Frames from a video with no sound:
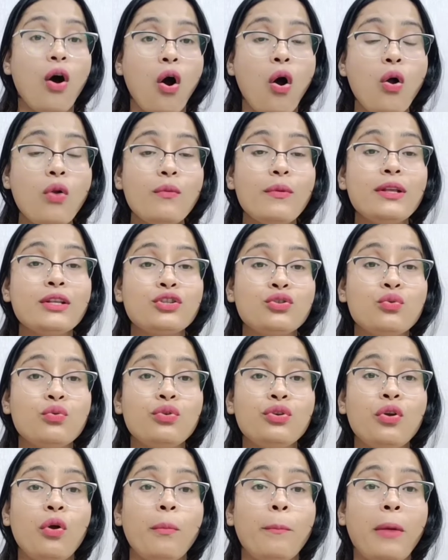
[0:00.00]
Always
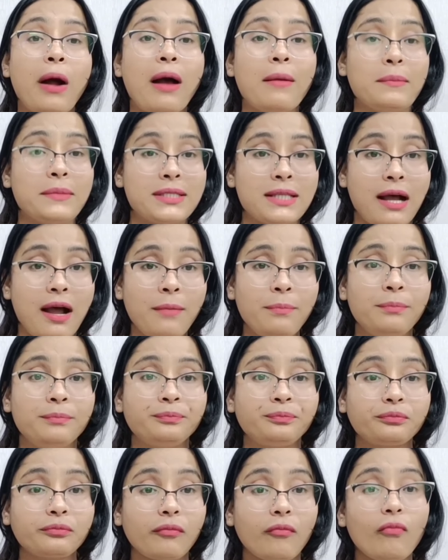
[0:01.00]
do your palms
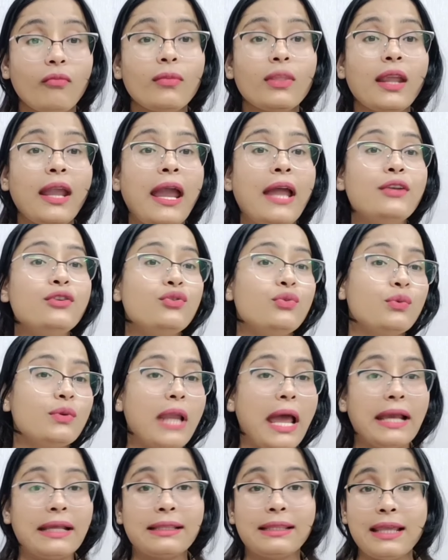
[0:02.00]
up and do
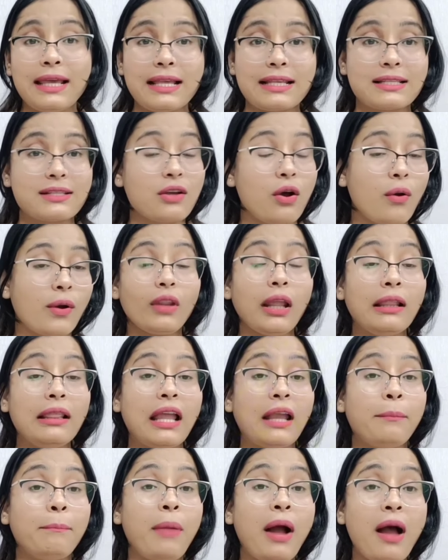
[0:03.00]
like this.
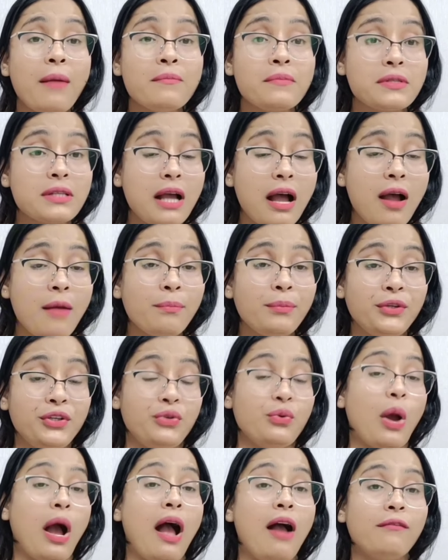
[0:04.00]
Like palms up,
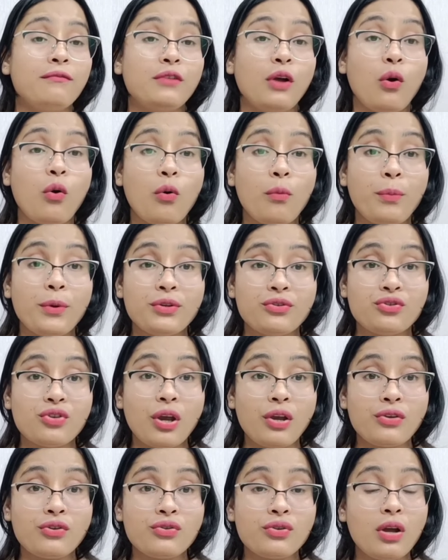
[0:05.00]
you have the open
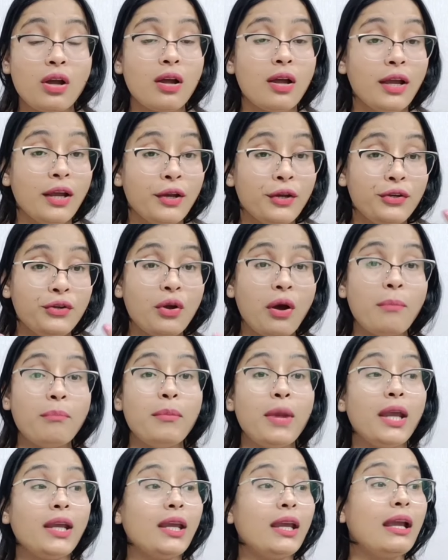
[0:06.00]
gesture. You are
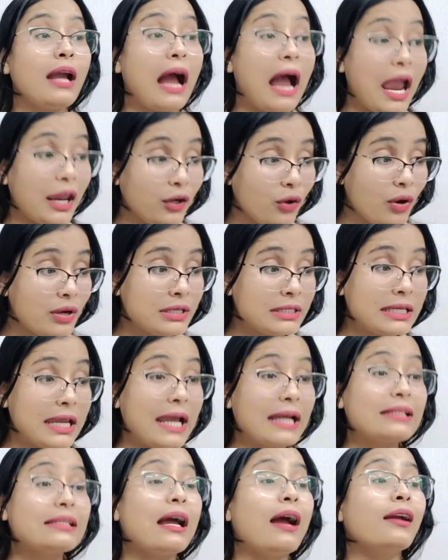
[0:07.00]
making eye
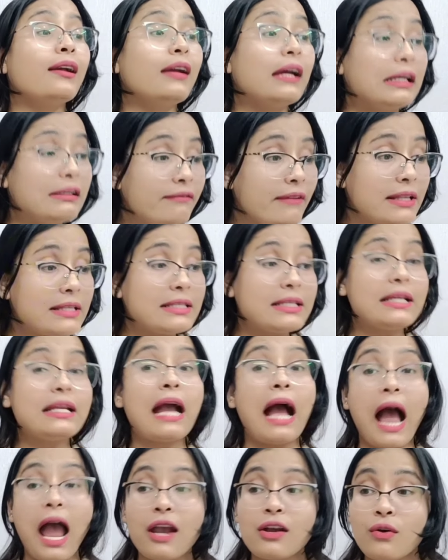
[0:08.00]
contact, a
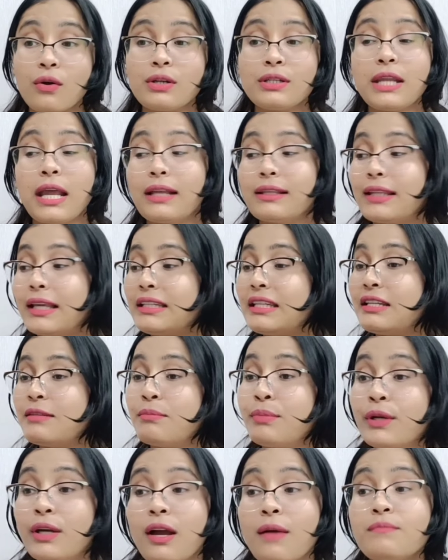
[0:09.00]
convincing eye contact that
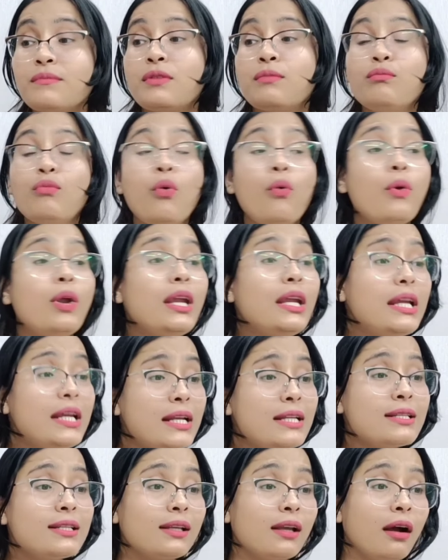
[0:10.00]
it becomes more
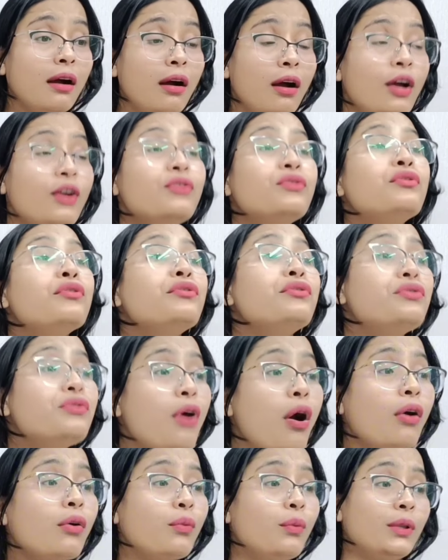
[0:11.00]
easier to
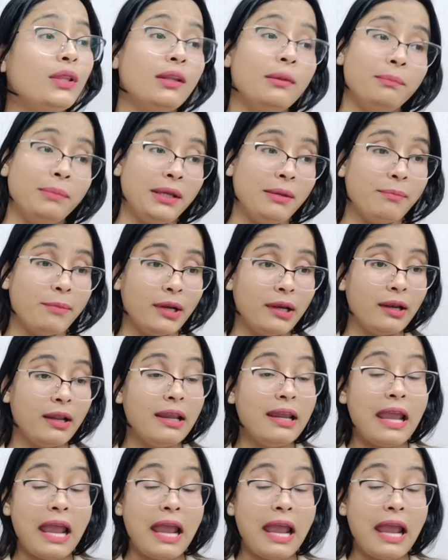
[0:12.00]
talk with the people.